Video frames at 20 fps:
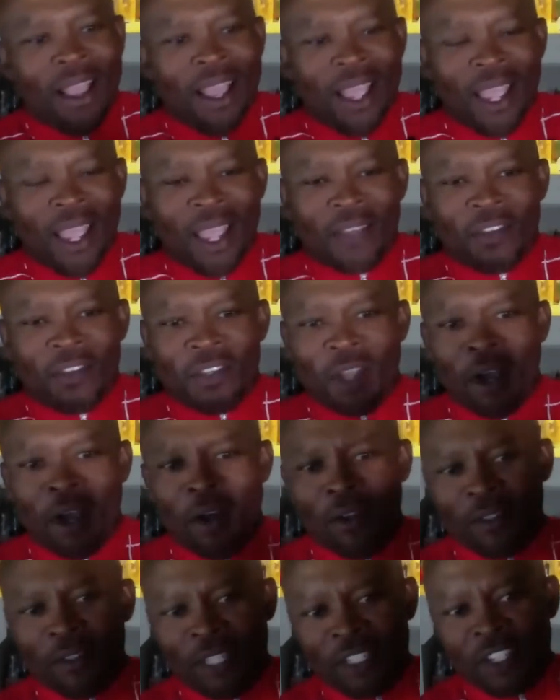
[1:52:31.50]
And
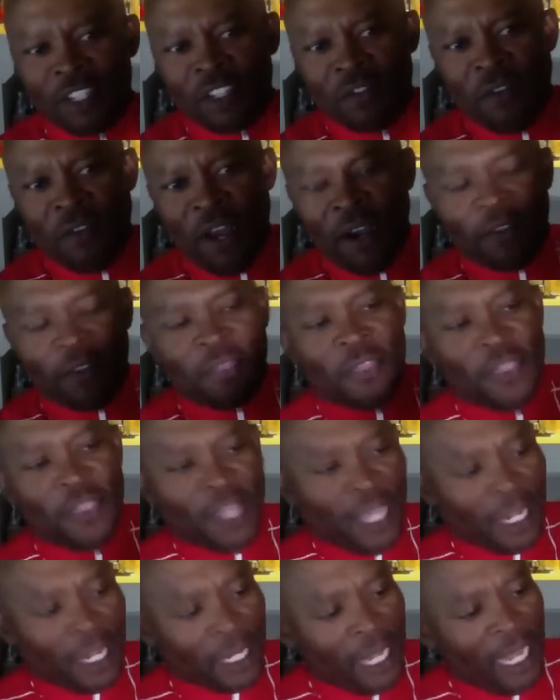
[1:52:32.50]
so this is very
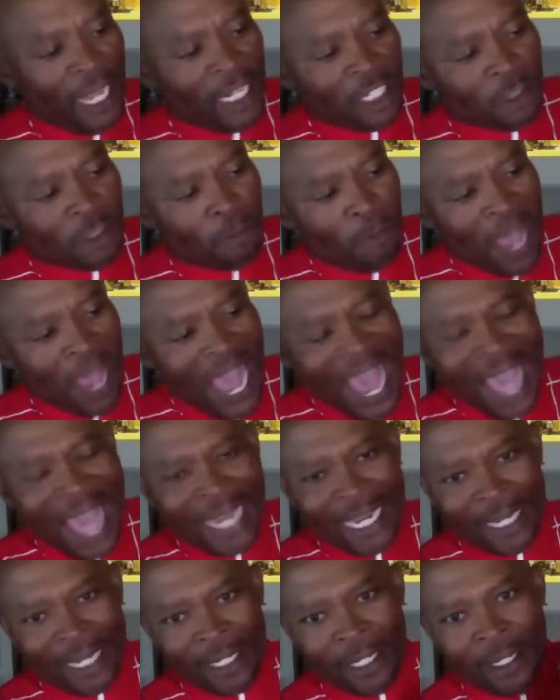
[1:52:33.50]
thick and it's
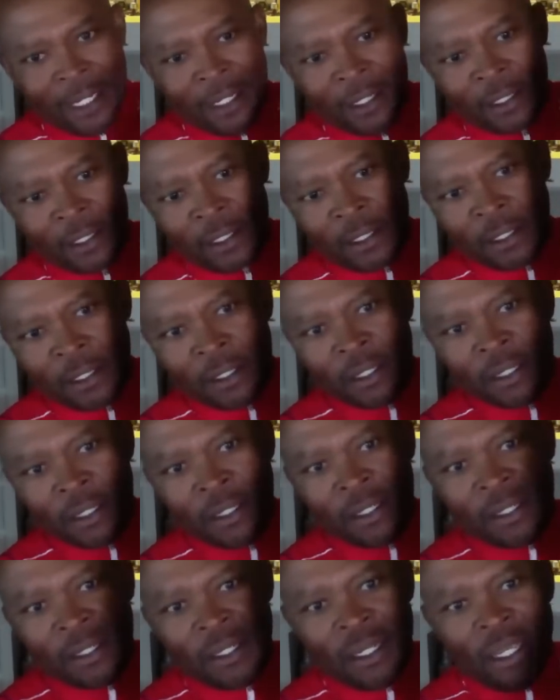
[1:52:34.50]
padded.
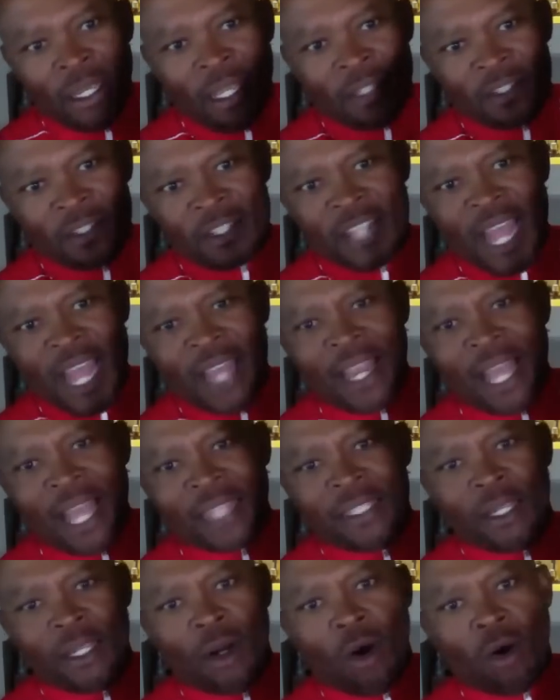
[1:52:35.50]
It's not
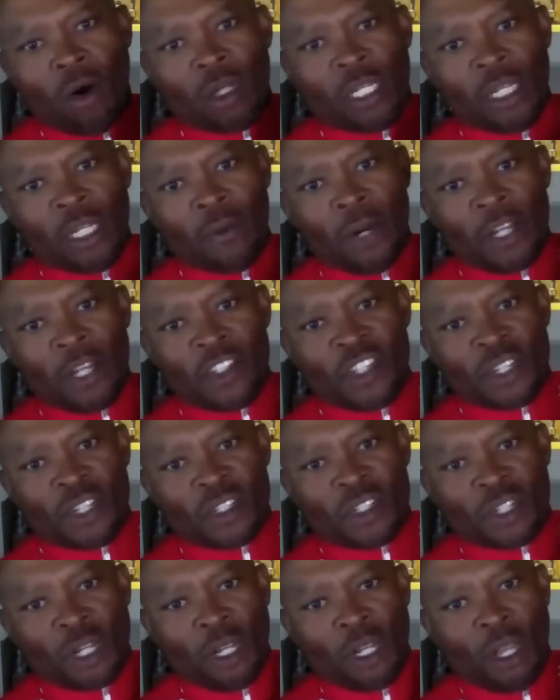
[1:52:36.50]
like the Oakley where it's
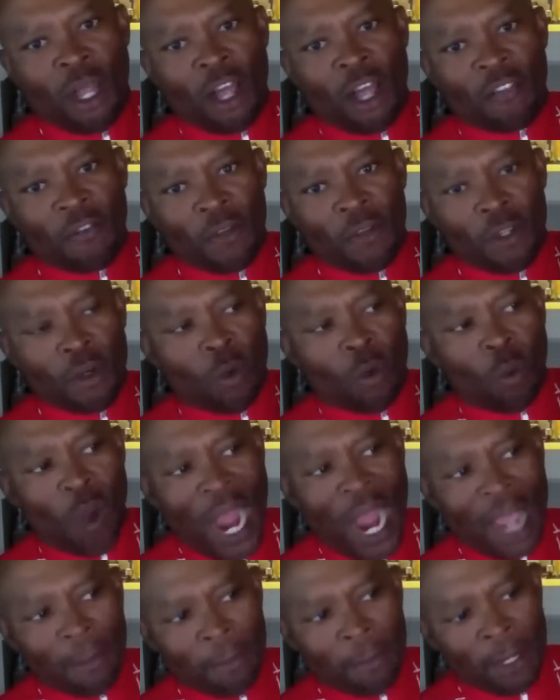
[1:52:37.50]
just cloth for you to
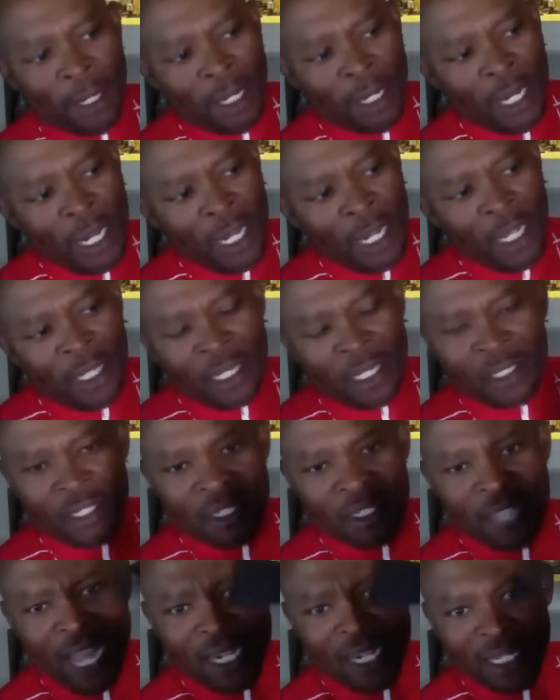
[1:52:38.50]
wipe. This
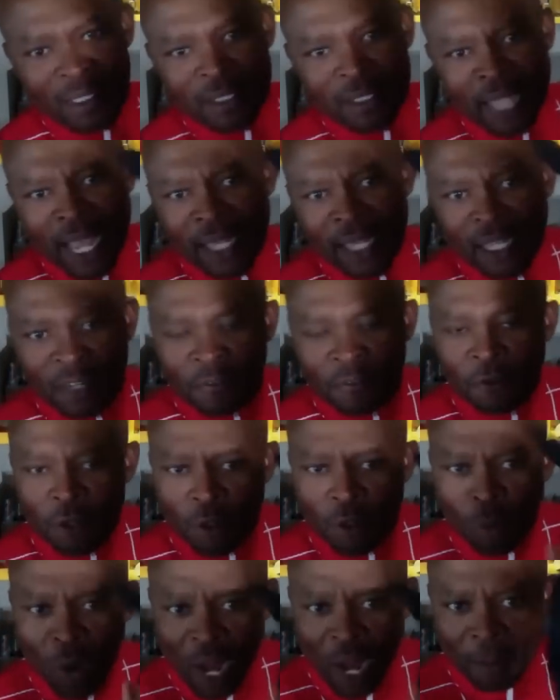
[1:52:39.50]
is not intended for you
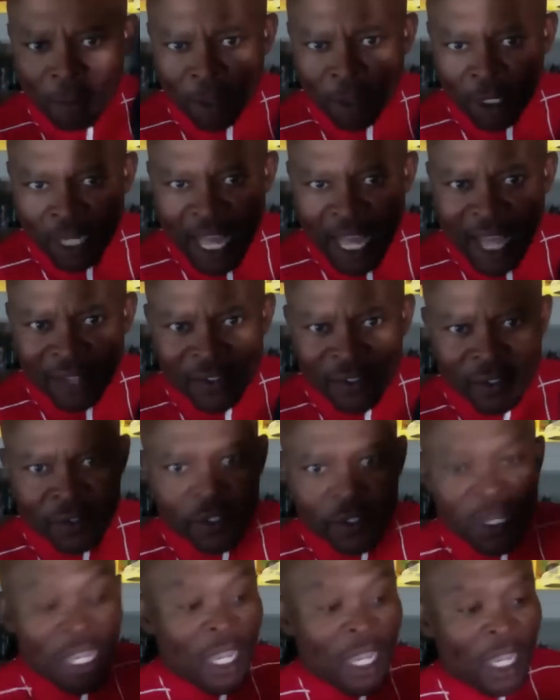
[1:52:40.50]
to wipe your
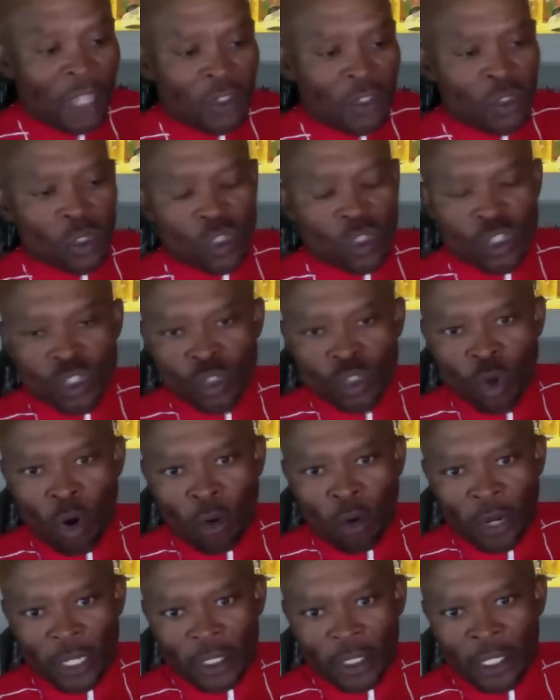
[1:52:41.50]
glasses. It's to
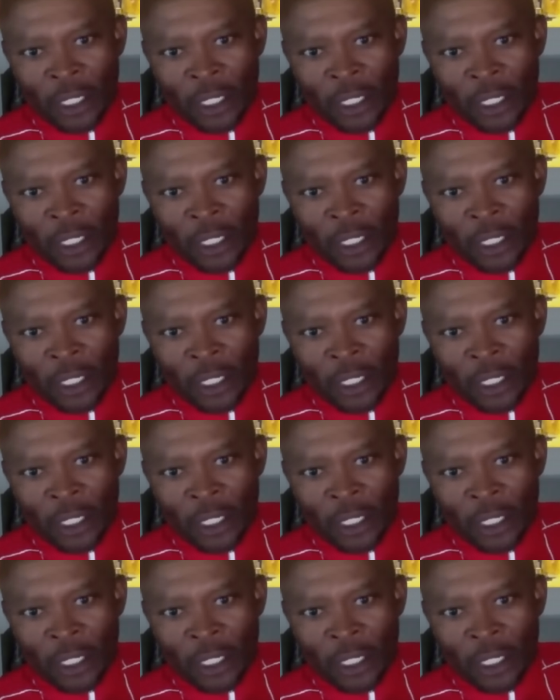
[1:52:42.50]
store it.